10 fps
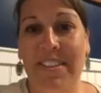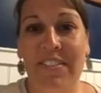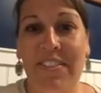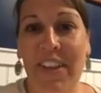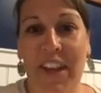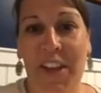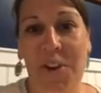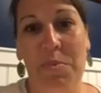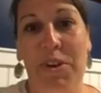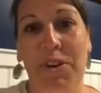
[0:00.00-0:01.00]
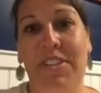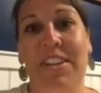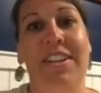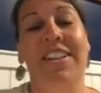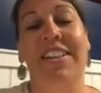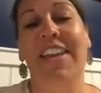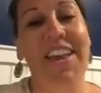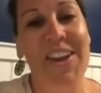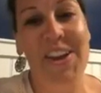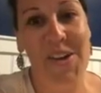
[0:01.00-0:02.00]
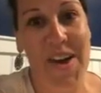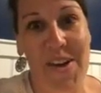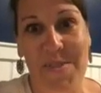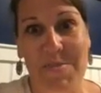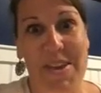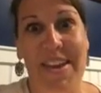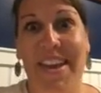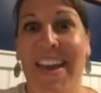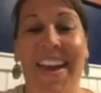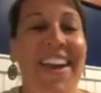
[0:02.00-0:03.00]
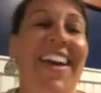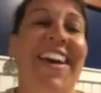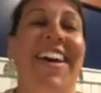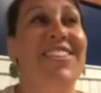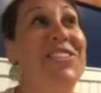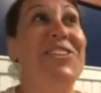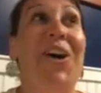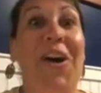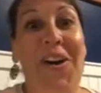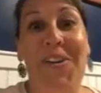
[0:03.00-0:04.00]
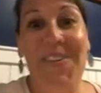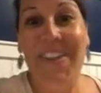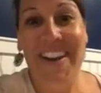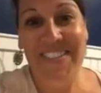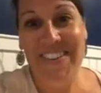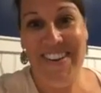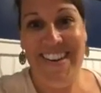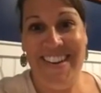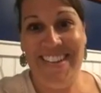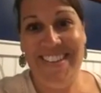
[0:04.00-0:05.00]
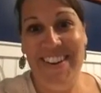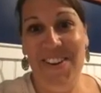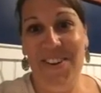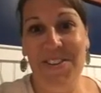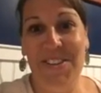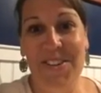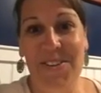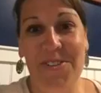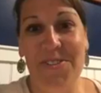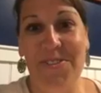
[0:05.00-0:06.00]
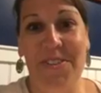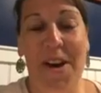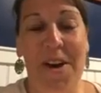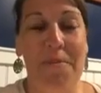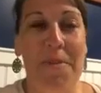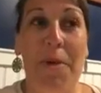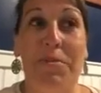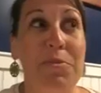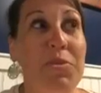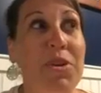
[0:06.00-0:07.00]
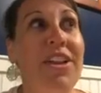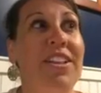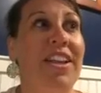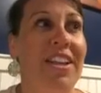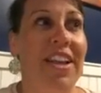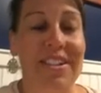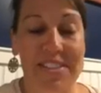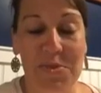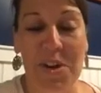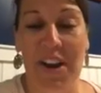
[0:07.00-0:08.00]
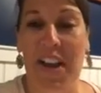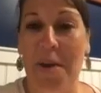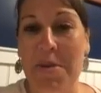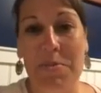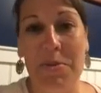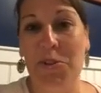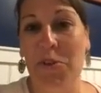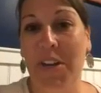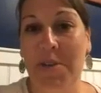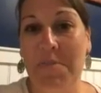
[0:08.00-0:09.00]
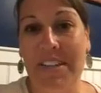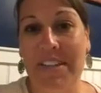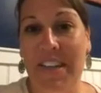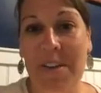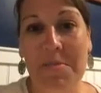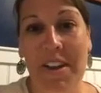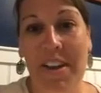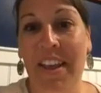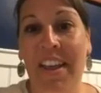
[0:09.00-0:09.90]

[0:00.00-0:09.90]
they feel like a new person and that they can go out and be a star, whatever it is, to help someone. And then that's where I got people joining my team, and